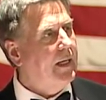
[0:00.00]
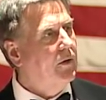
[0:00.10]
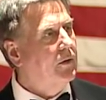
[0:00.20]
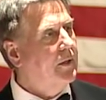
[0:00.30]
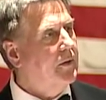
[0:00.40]

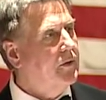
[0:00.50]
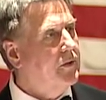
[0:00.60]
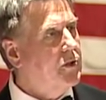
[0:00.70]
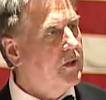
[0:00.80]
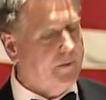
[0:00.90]
in order
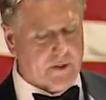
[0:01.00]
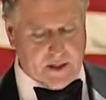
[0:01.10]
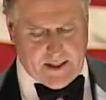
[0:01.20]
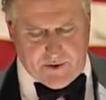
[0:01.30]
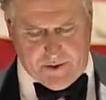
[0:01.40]
to serve
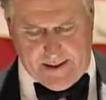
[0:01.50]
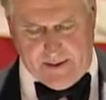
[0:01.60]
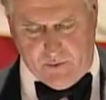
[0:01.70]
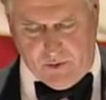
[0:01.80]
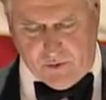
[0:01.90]
his
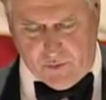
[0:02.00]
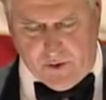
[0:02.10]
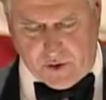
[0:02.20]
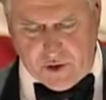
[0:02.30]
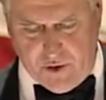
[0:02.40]
country in World
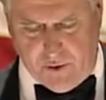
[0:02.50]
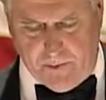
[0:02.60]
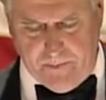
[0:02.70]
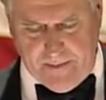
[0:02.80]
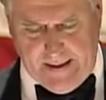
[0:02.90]
War
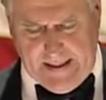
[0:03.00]
II.